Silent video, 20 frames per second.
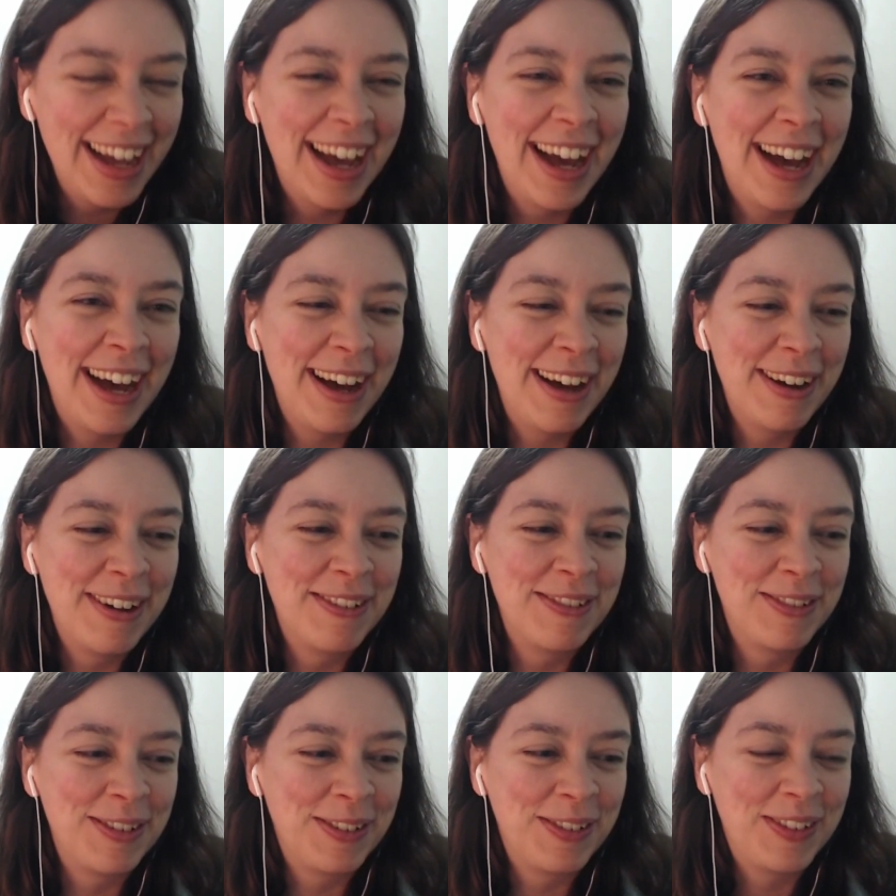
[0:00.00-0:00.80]

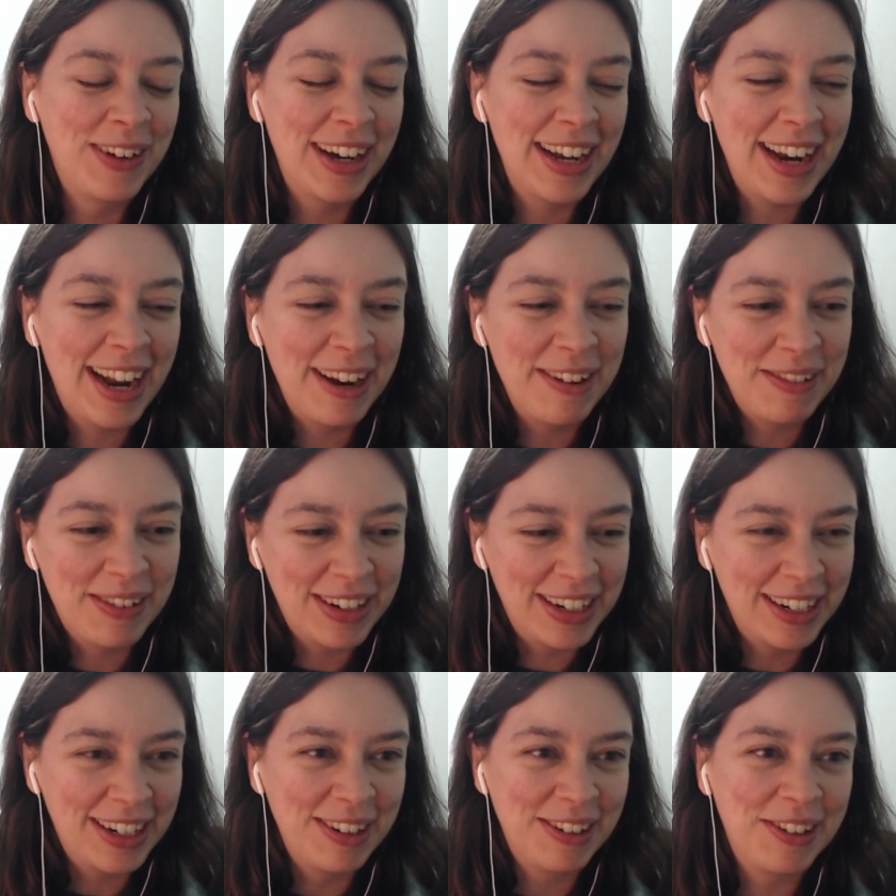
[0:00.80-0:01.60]
of what I want
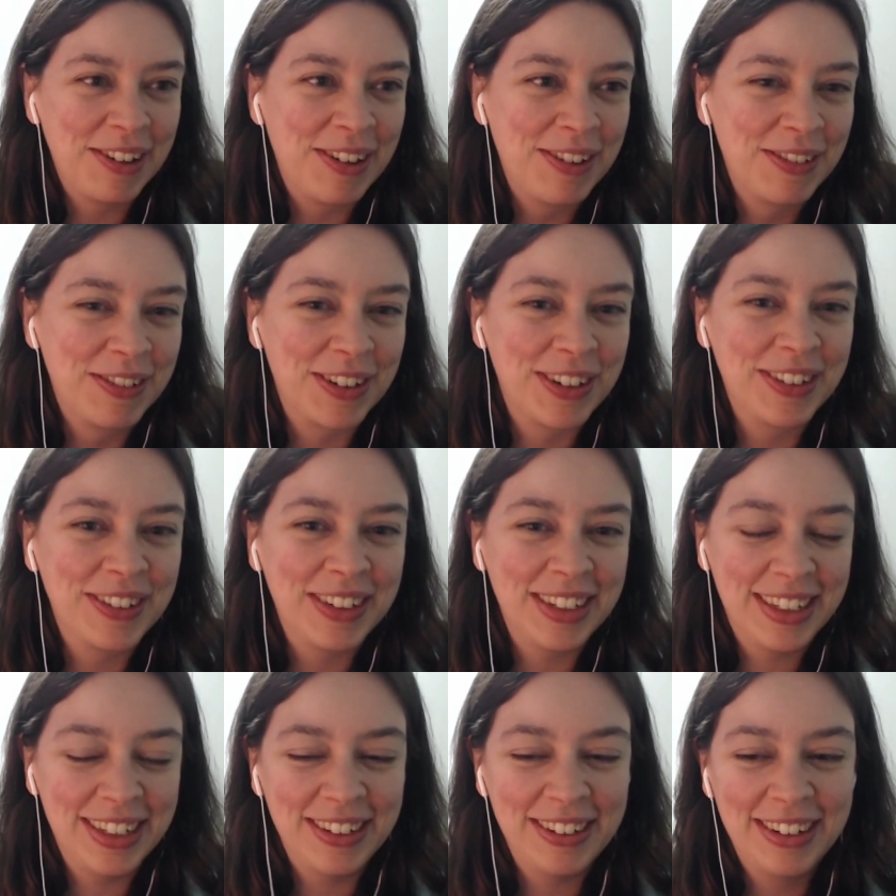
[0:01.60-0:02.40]
to go over
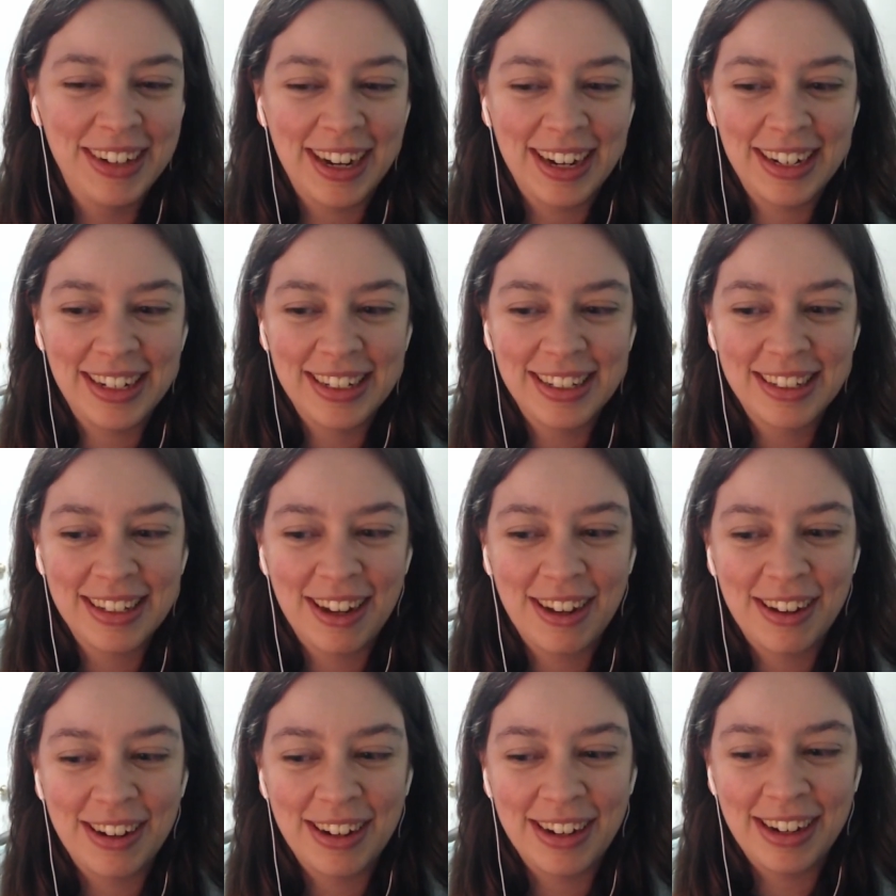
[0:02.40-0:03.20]
with you guys
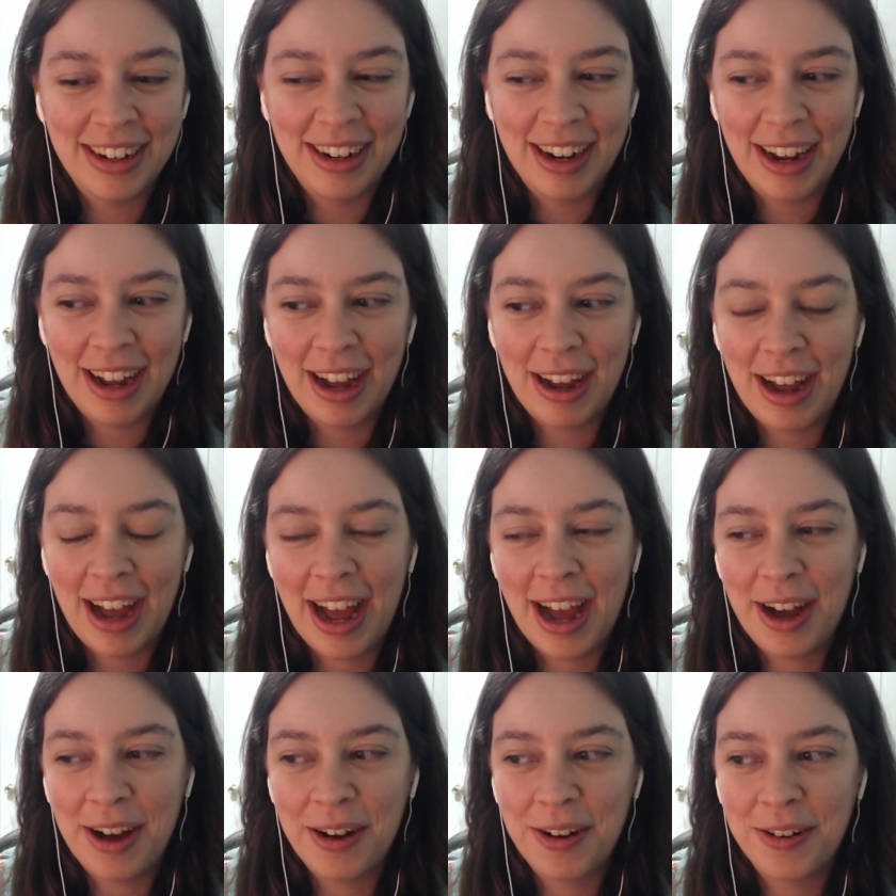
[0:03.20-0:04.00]
on
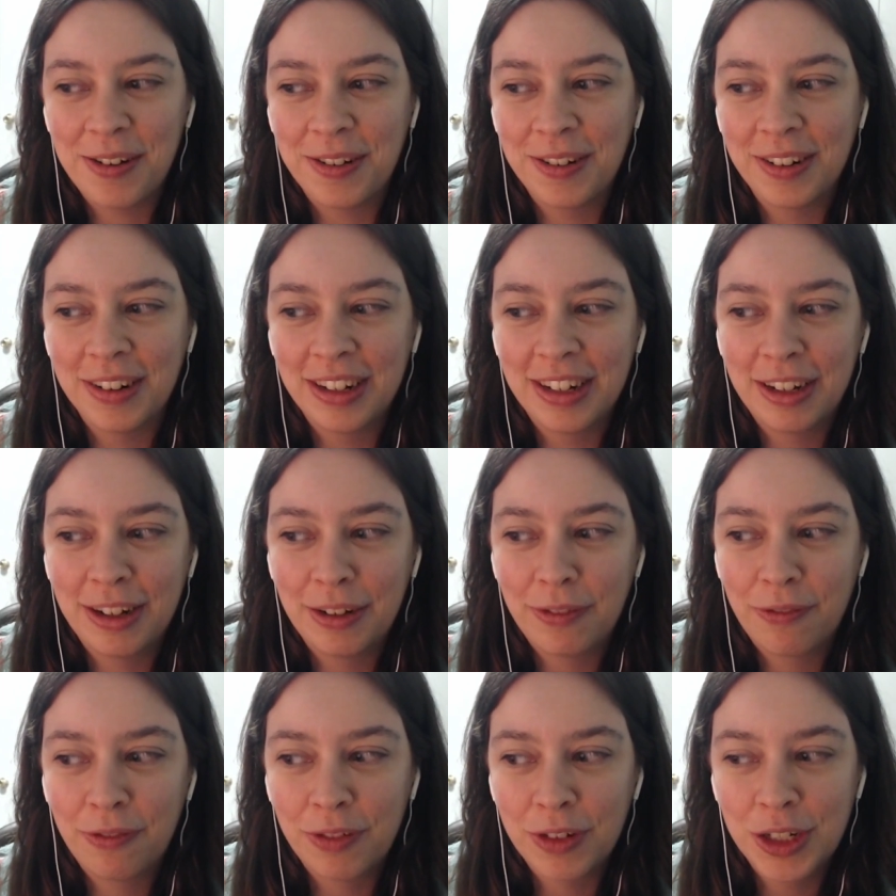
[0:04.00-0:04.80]
how
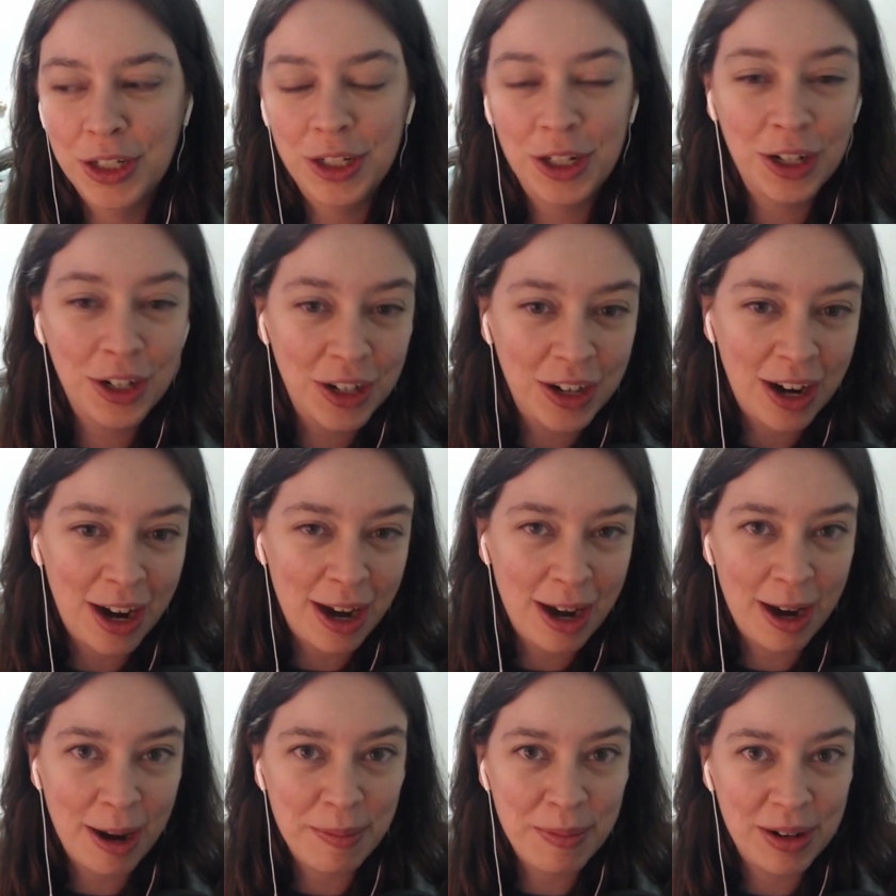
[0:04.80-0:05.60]
for sure I
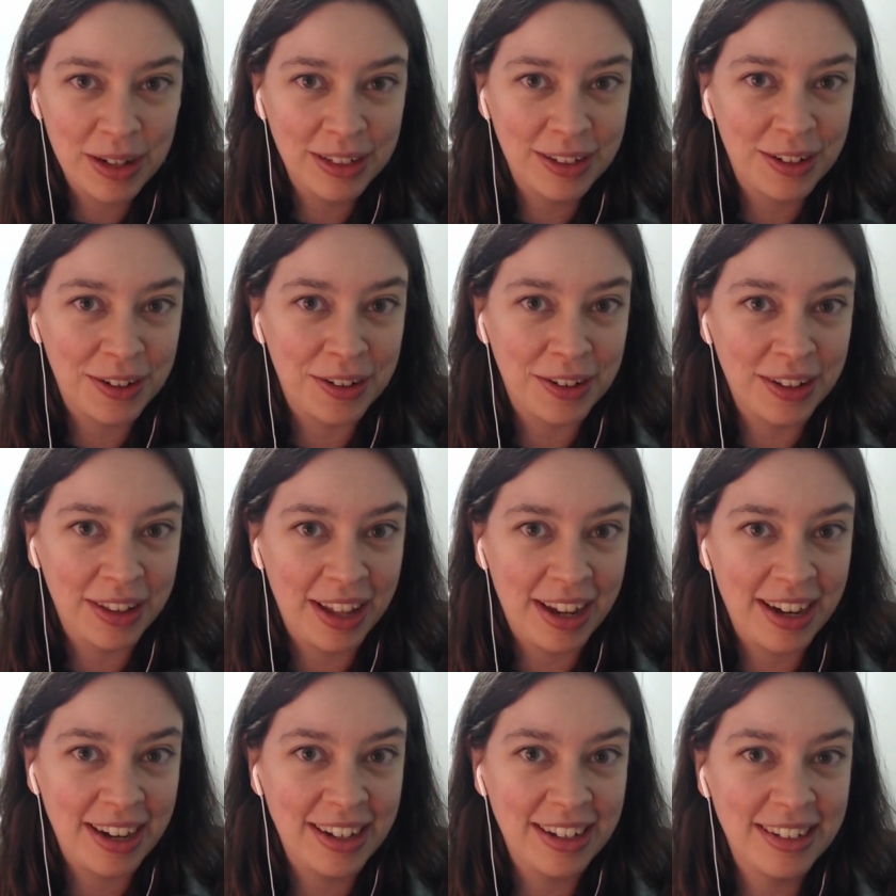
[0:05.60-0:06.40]
am on certain
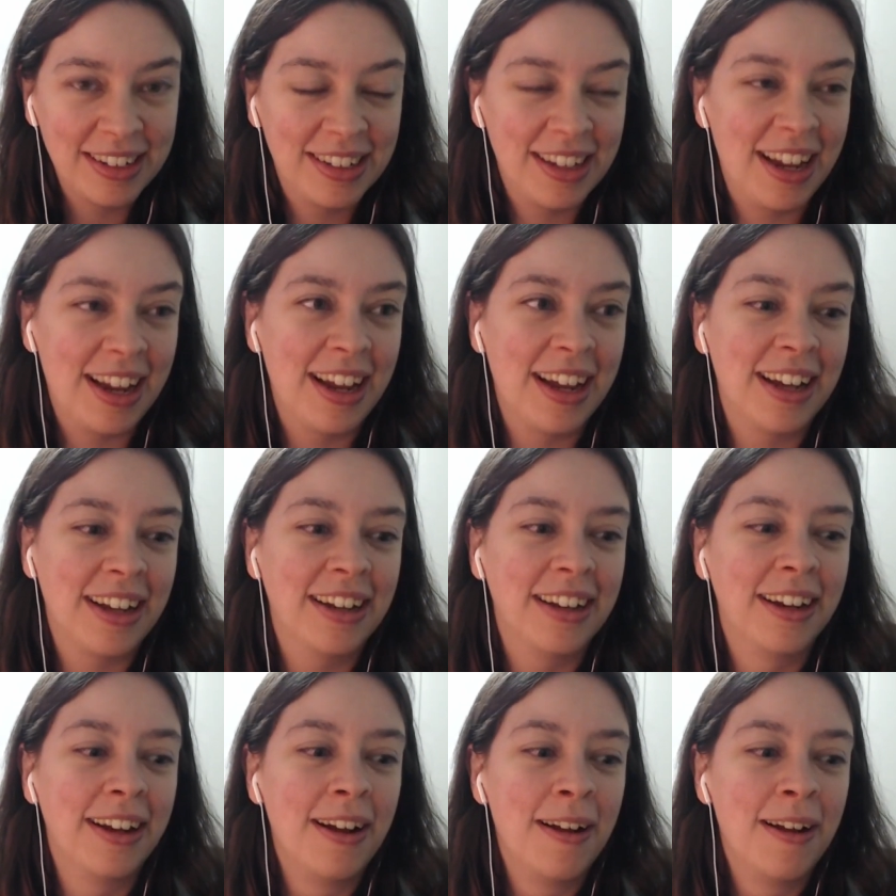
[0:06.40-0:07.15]
things and